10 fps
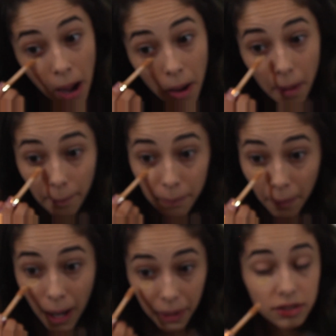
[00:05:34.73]
and then you're gonna
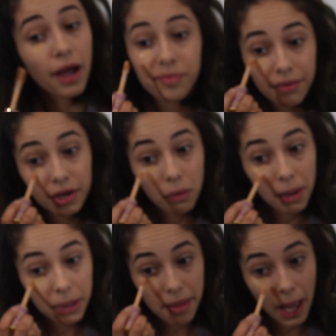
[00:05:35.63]
wanna apply
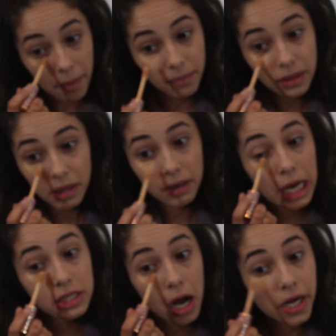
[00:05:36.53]
that
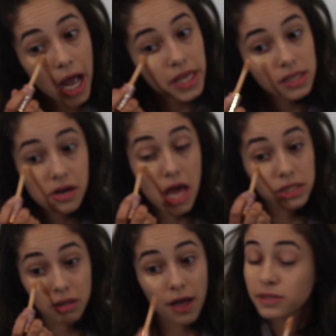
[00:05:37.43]
right here to your under
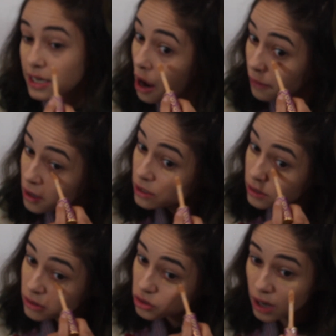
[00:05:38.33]
eyes in a
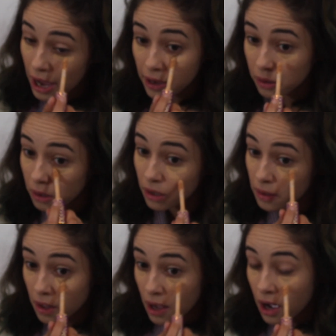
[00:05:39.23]
nice little
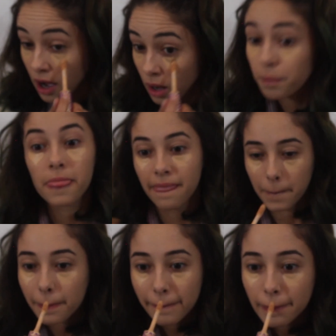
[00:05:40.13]
upside down
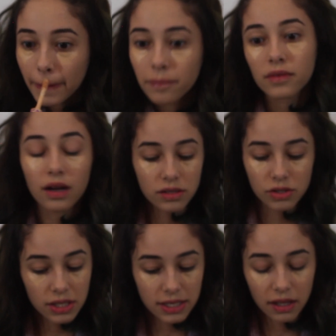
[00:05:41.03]

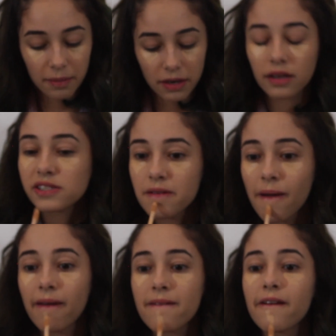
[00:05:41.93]

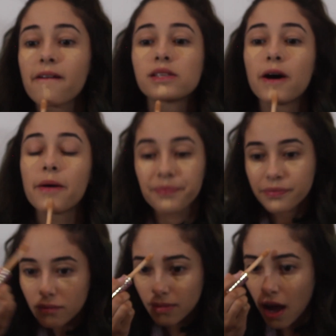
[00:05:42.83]
triangle. Applying
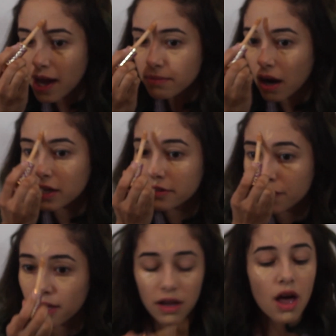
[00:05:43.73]
as I'm applying
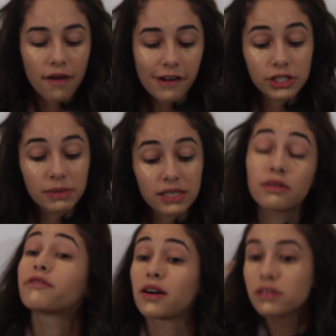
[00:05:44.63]
underneath the
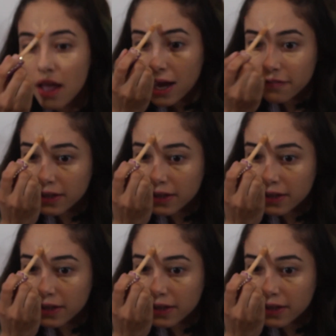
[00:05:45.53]
under eyes,